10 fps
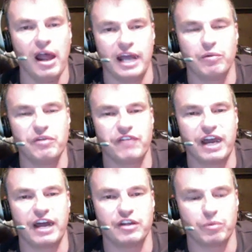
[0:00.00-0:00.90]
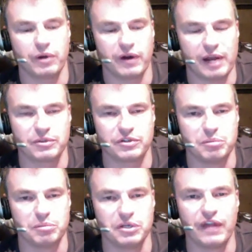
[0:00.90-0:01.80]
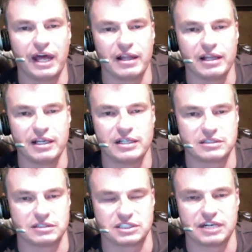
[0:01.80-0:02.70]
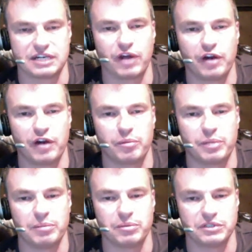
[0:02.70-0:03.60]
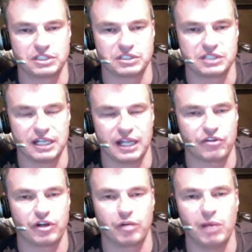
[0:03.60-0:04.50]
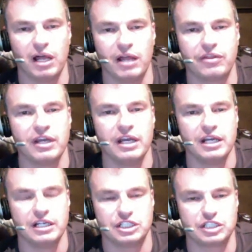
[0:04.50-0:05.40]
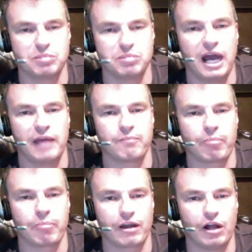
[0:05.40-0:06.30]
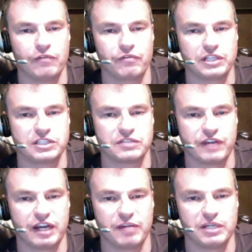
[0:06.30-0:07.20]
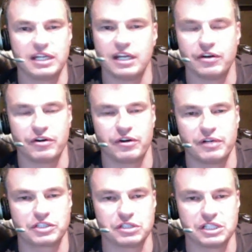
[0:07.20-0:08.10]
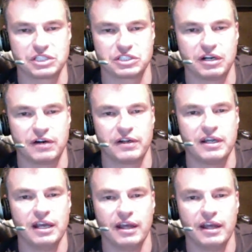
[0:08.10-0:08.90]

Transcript: And we found that we're able to build that list to several hundred people in less than a month, just by calling friends and family to get your initial list started.